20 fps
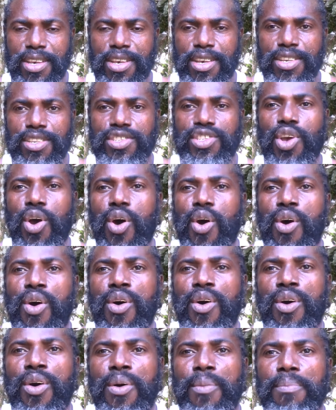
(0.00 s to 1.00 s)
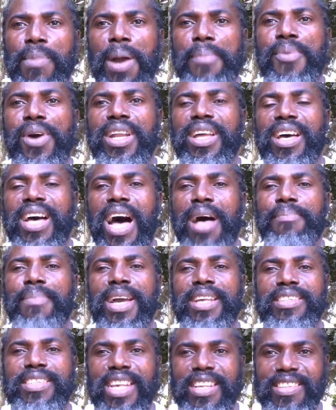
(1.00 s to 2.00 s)
so my brother and my
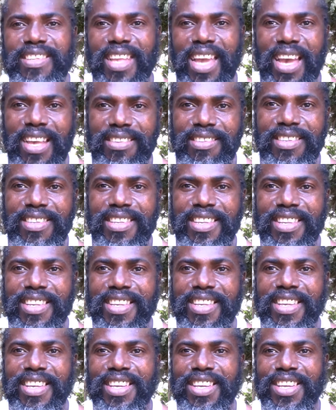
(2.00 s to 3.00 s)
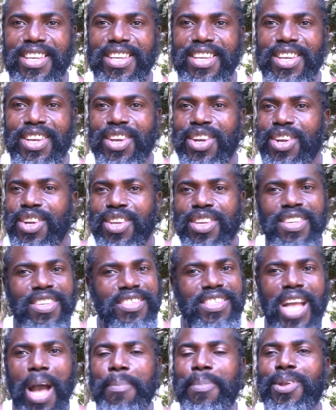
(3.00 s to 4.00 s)
sisters
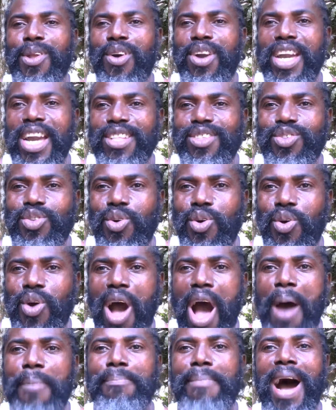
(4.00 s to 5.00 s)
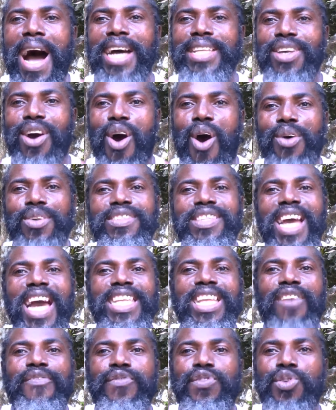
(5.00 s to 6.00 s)
stop looking to a man outside
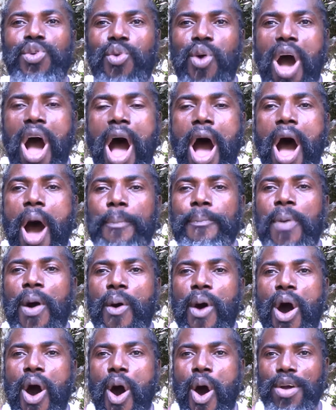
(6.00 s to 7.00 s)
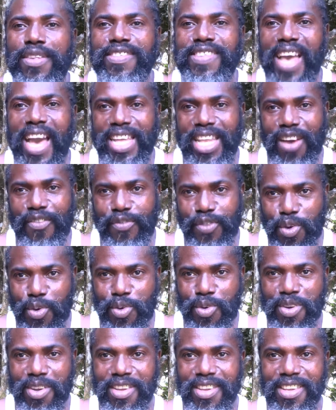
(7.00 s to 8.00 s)
of you or a power outside of
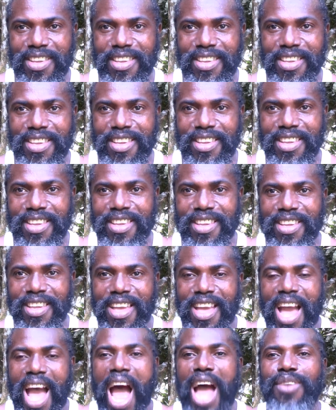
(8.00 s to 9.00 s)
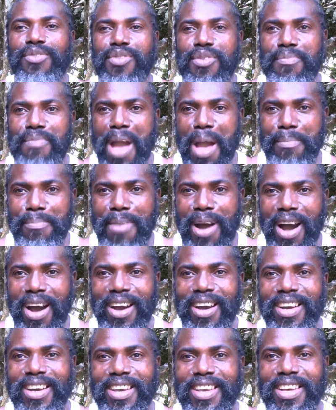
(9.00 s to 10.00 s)
you and remember
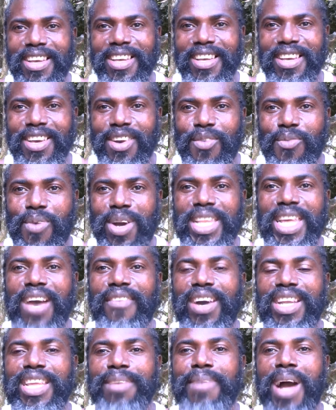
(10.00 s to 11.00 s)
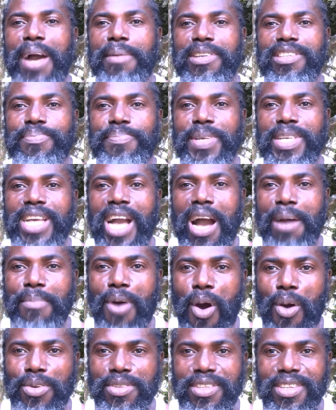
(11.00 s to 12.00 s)
whenever the bible speaks
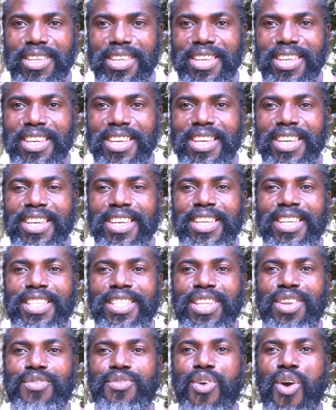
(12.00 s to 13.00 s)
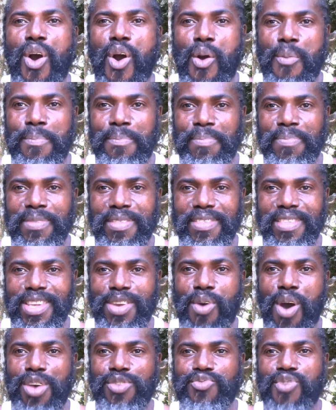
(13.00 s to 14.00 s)
about the robe he
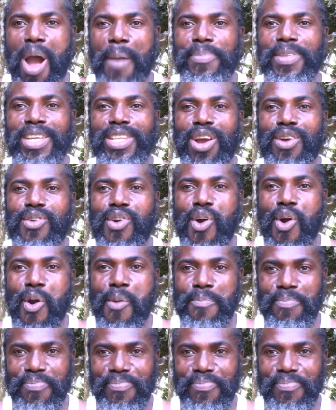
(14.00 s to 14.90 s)
was wrapped in a robe